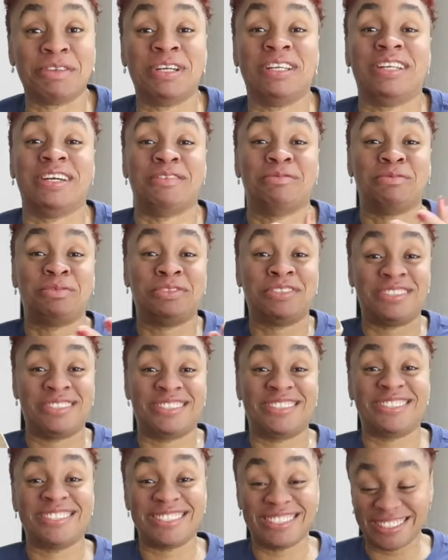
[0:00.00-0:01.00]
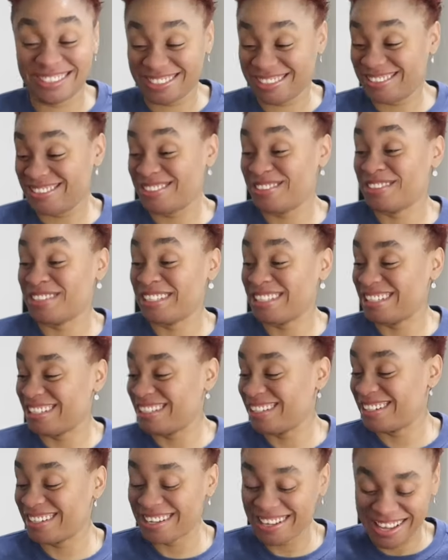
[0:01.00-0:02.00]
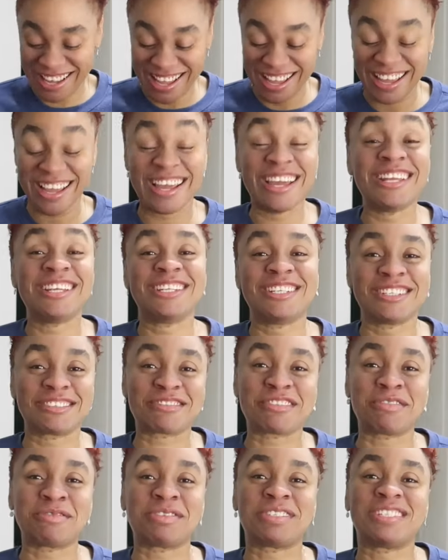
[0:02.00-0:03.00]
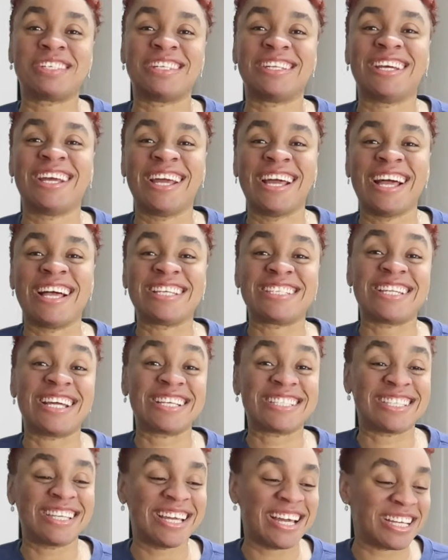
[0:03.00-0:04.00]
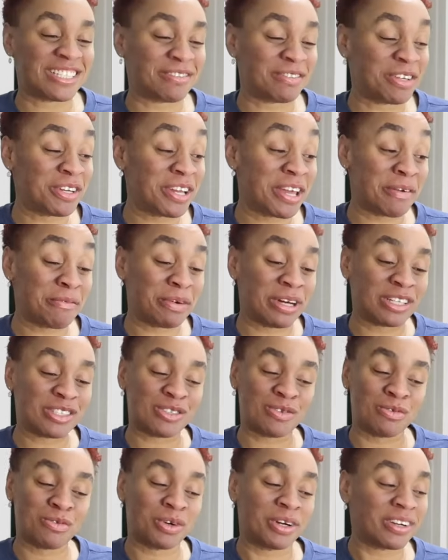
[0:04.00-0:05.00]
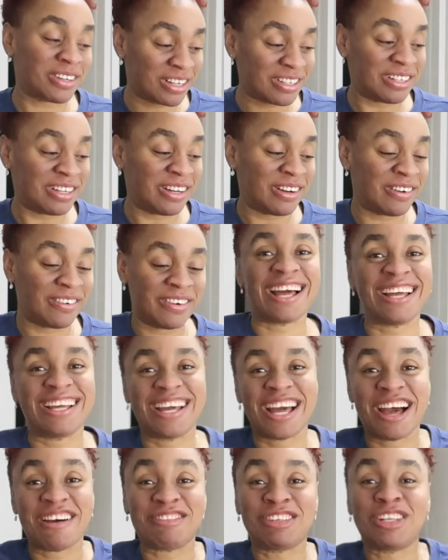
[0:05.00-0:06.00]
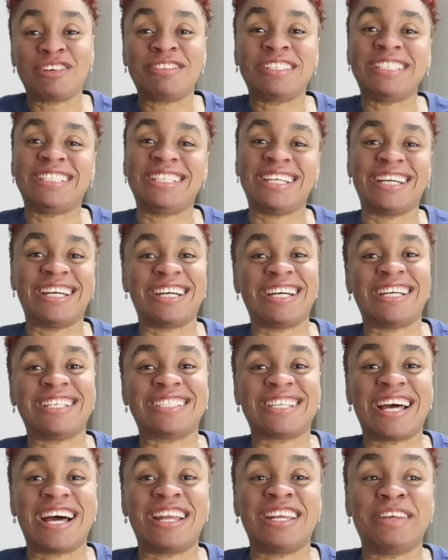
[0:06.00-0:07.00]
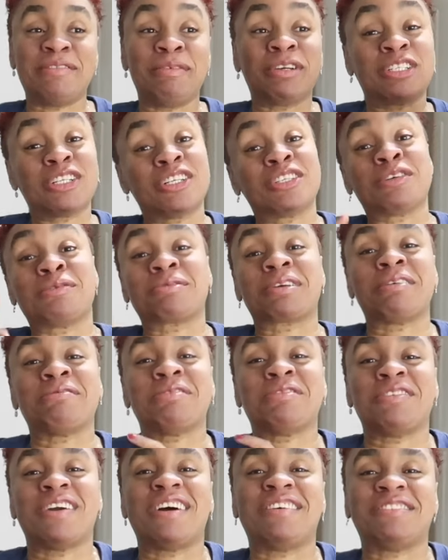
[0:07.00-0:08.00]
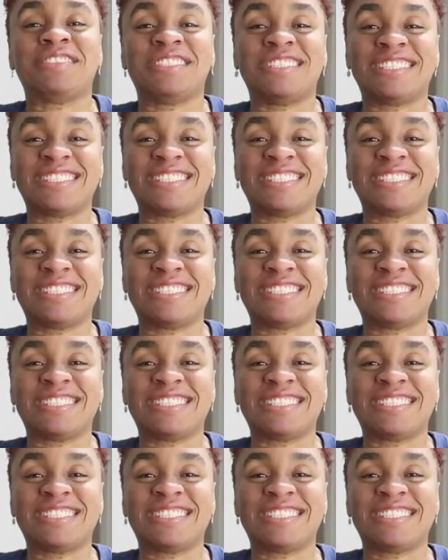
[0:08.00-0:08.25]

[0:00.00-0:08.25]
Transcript: when i put your this your link in the description that's it guys i'm gonna get back to work now have a lovely day guys and make sure you subscribe if you haven't